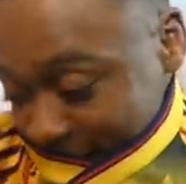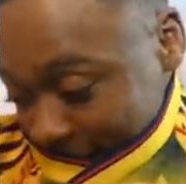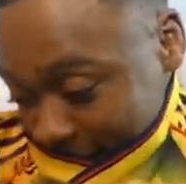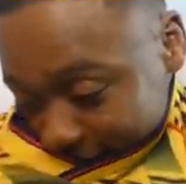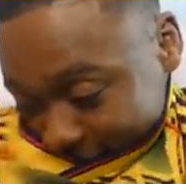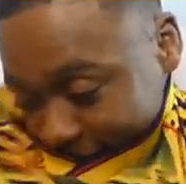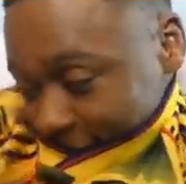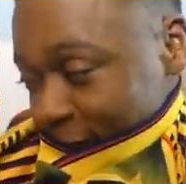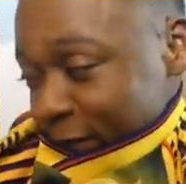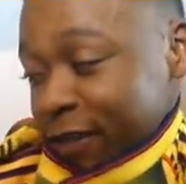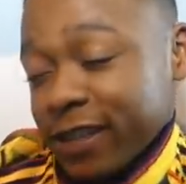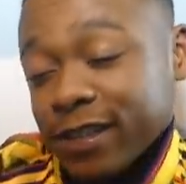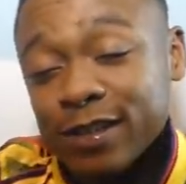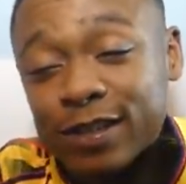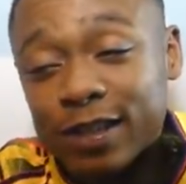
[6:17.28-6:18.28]
see how this thing
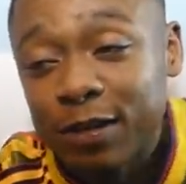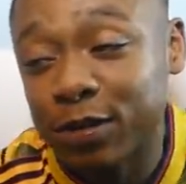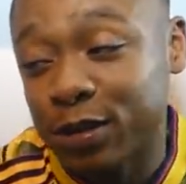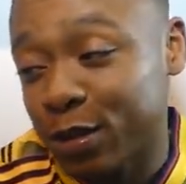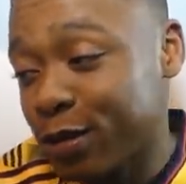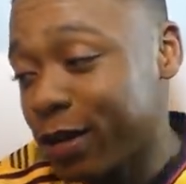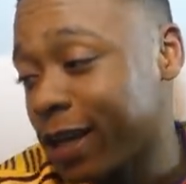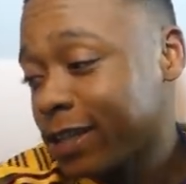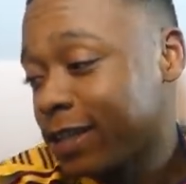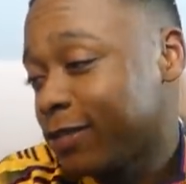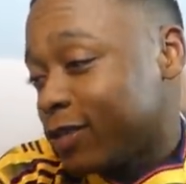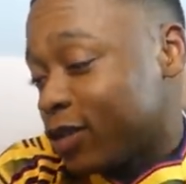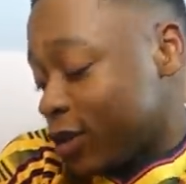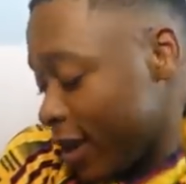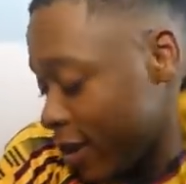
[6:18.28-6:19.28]
fits, because I was so gassed. Let
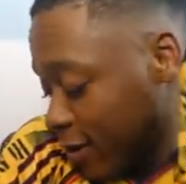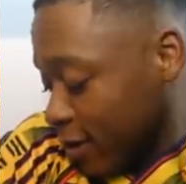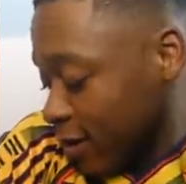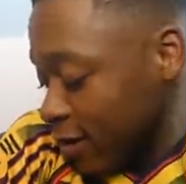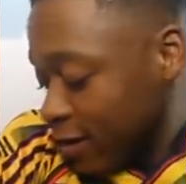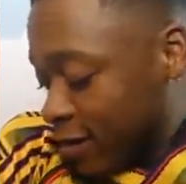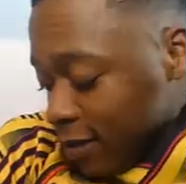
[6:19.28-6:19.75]
me try it on.